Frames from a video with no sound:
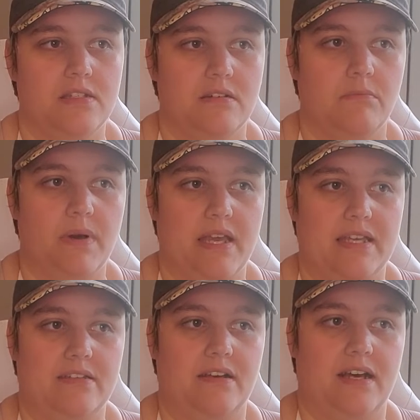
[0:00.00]

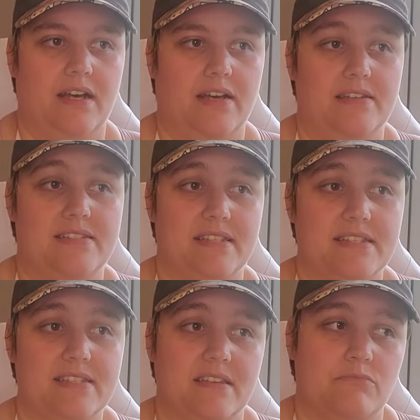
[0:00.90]
but
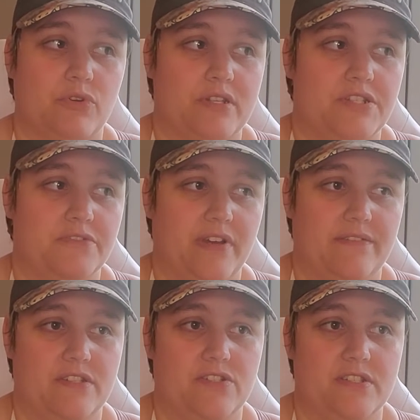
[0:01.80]

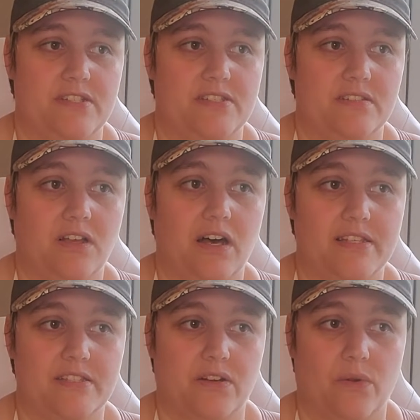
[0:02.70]
16.25 inches
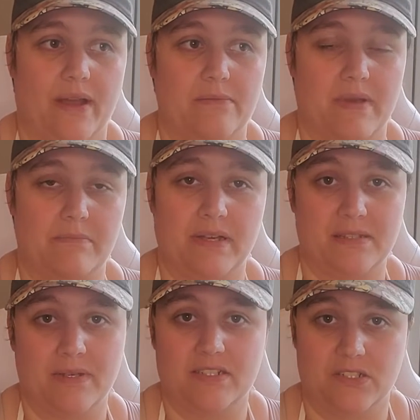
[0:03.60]
lost around my
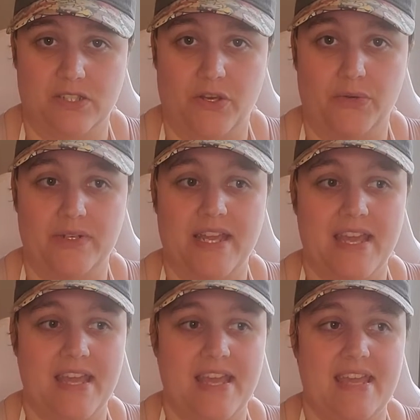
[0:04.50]
belly button alone